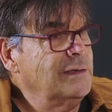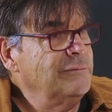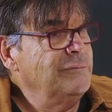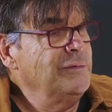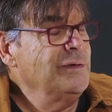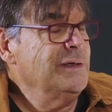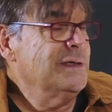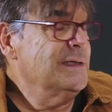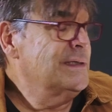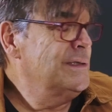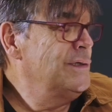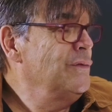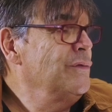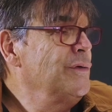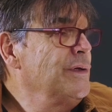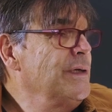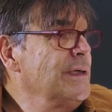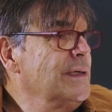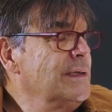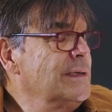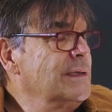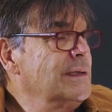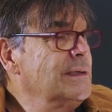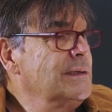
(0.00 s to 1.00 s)
think it's
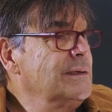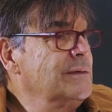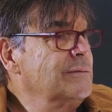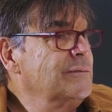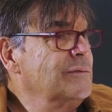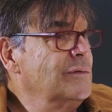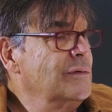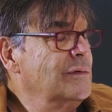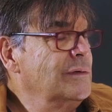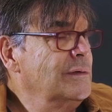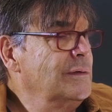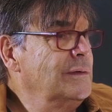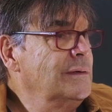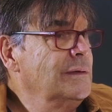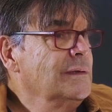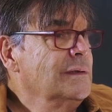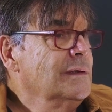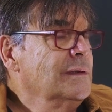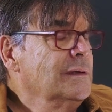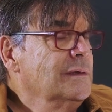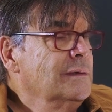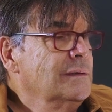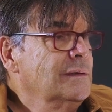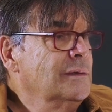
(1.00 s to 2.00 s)
unique that you've got
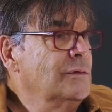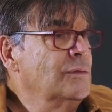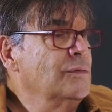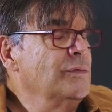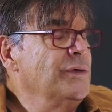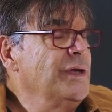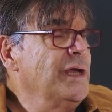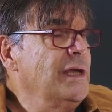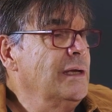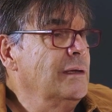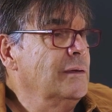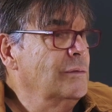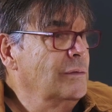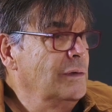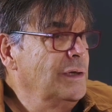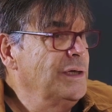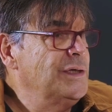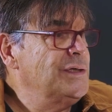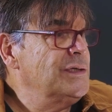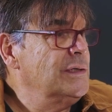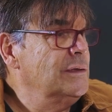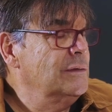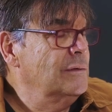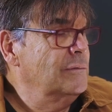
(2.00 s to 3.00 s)
the
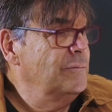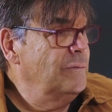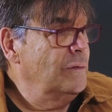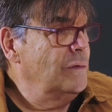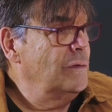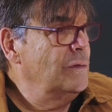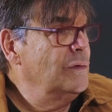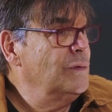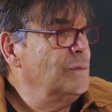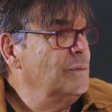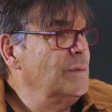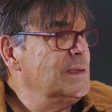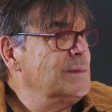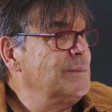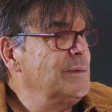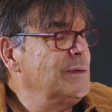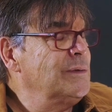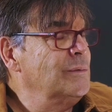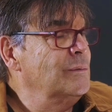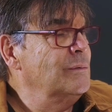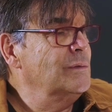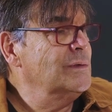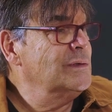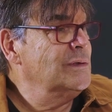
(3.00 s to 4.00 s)
collection of artworks,
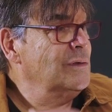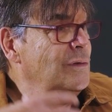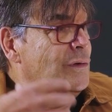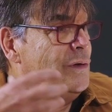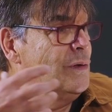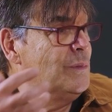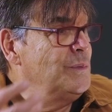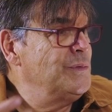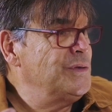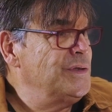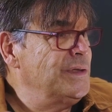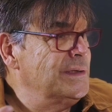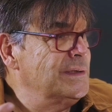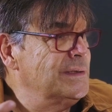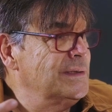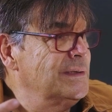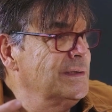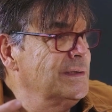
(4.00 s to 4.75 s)
but also objects.